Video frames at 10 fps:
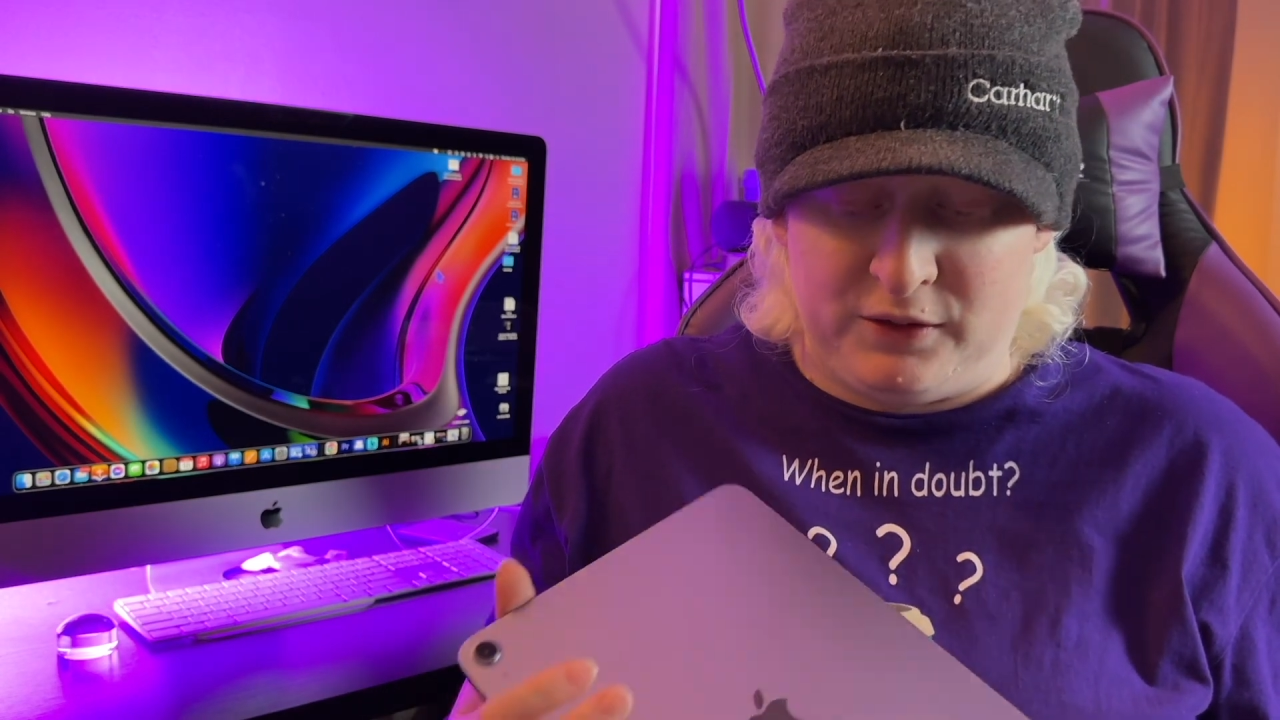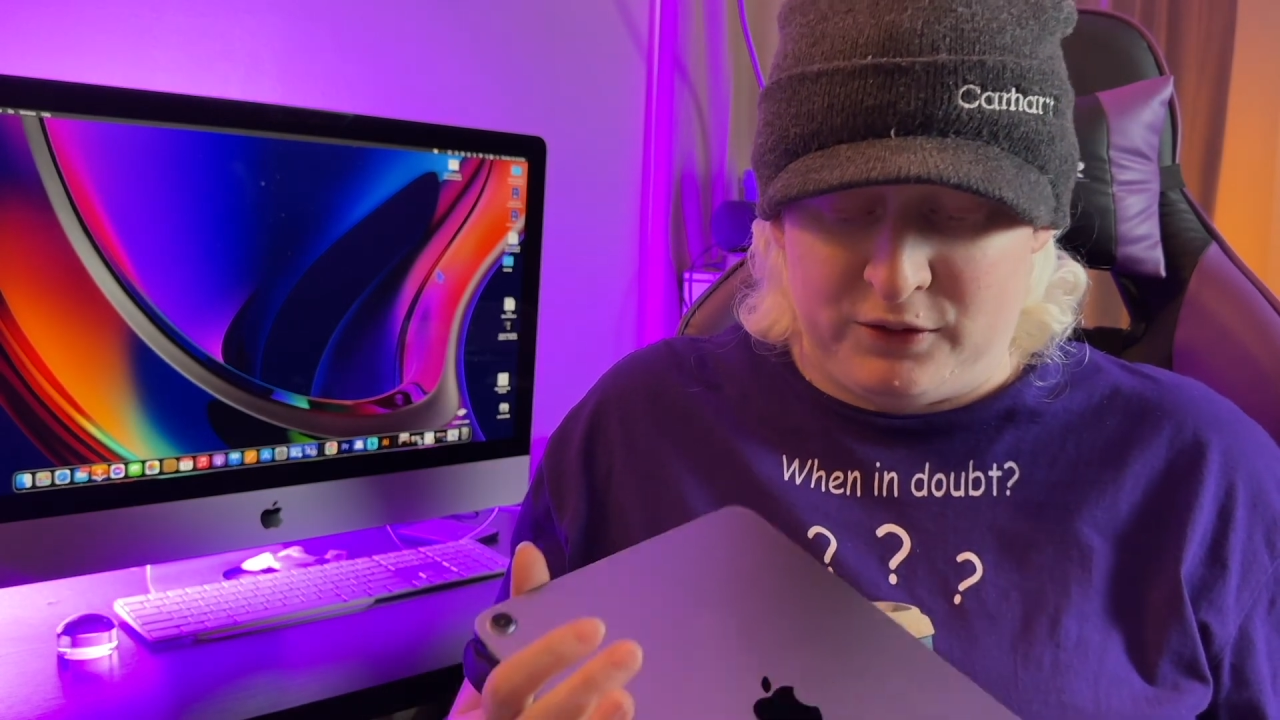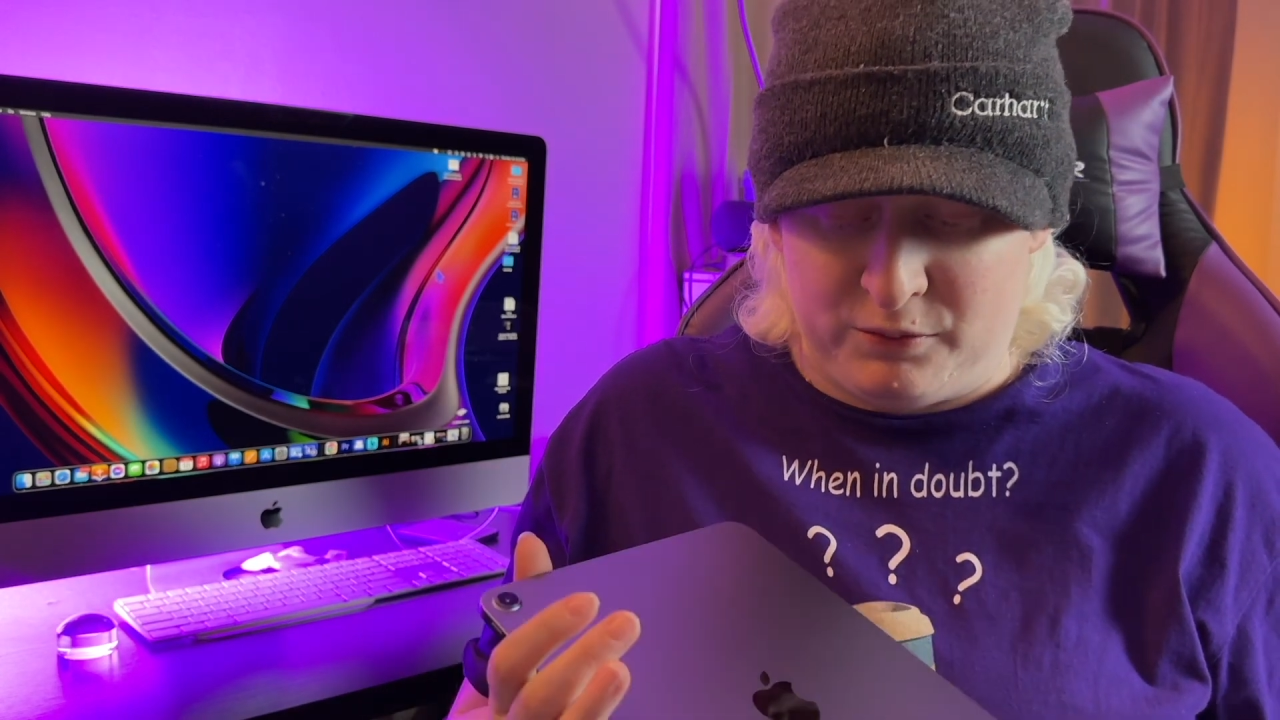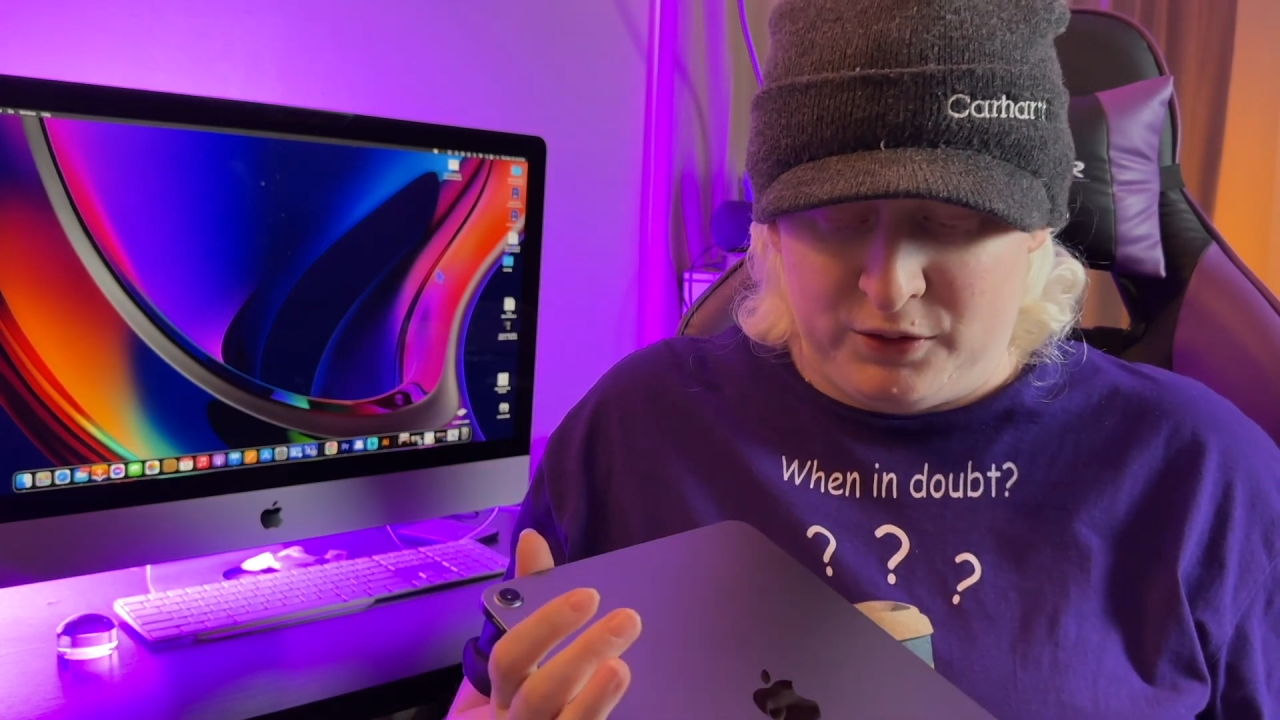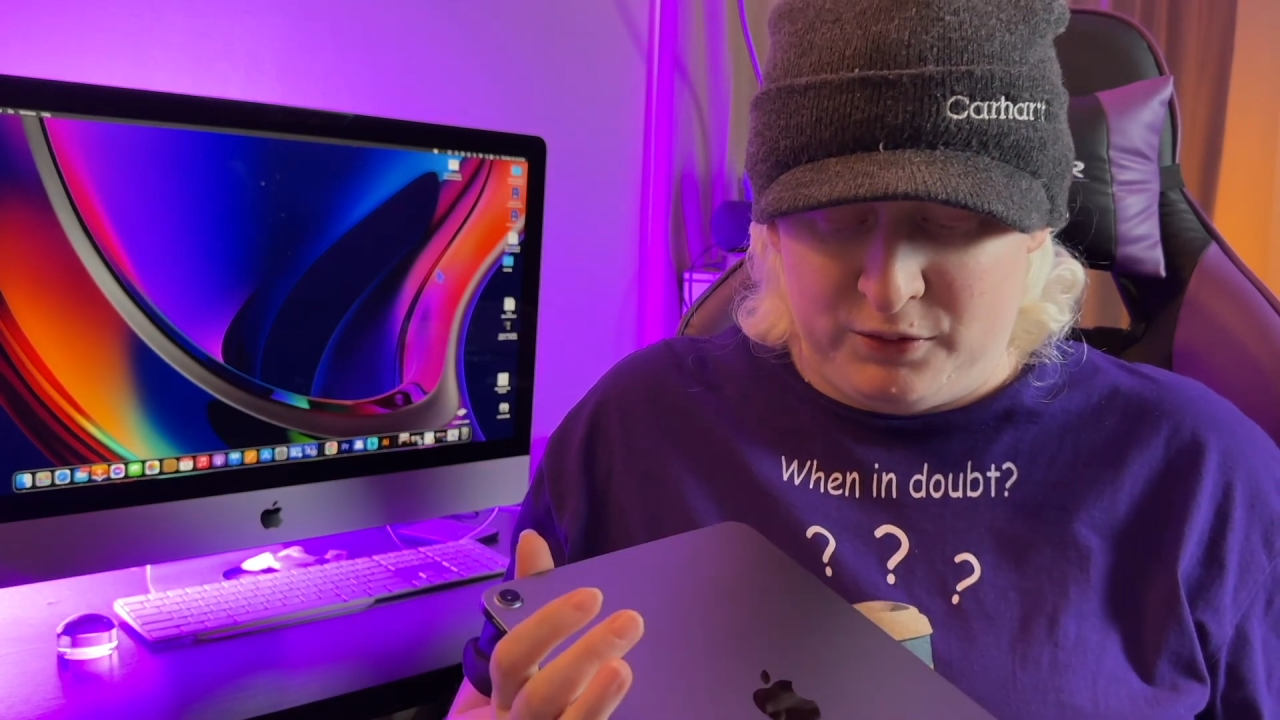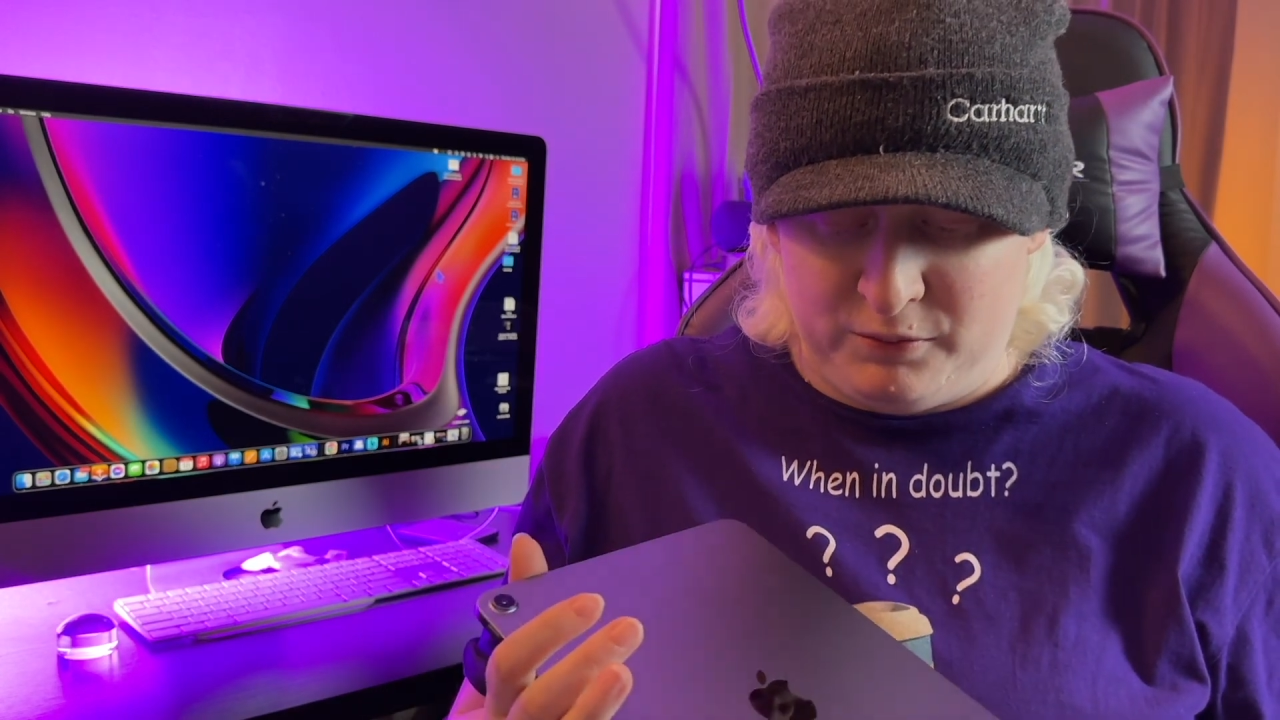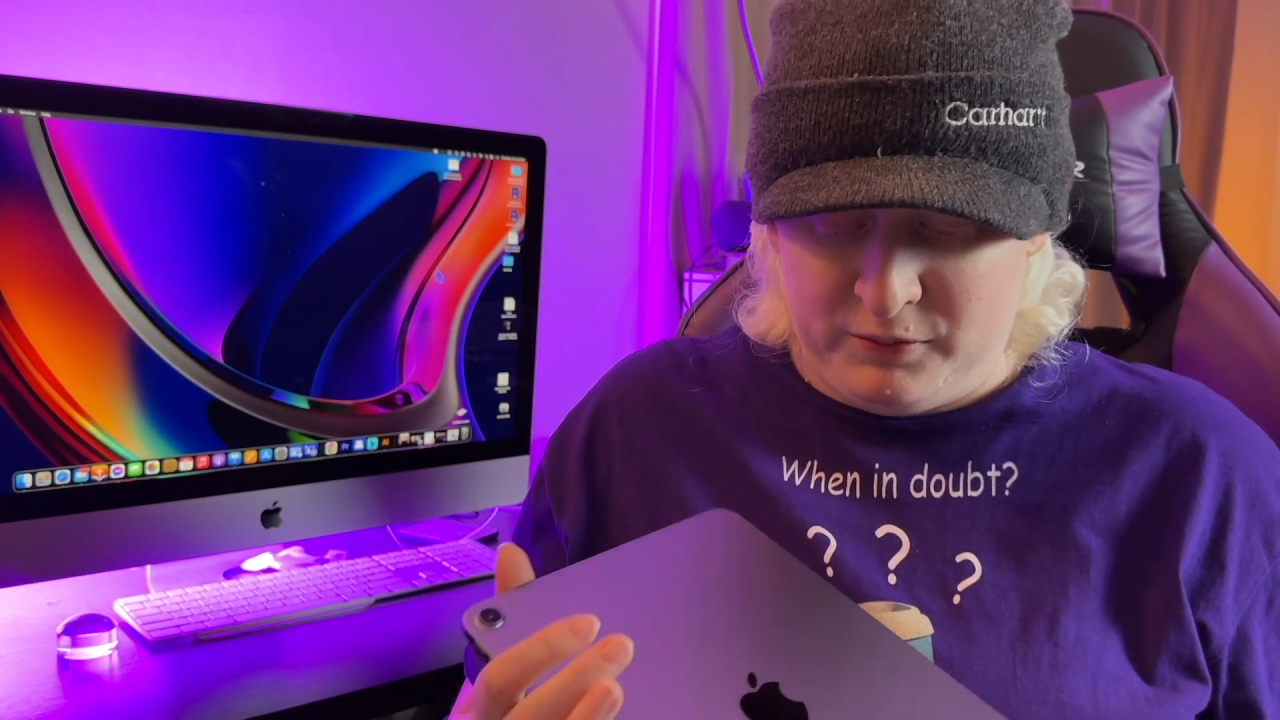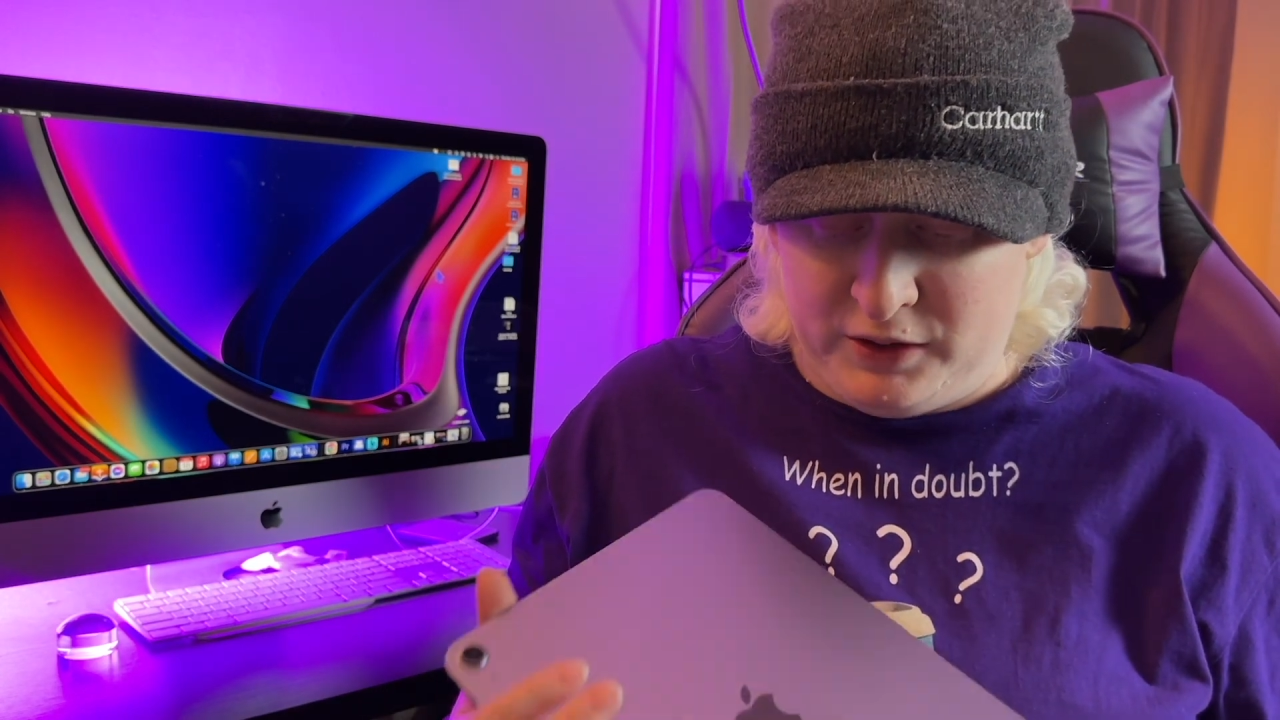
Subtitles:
in the room.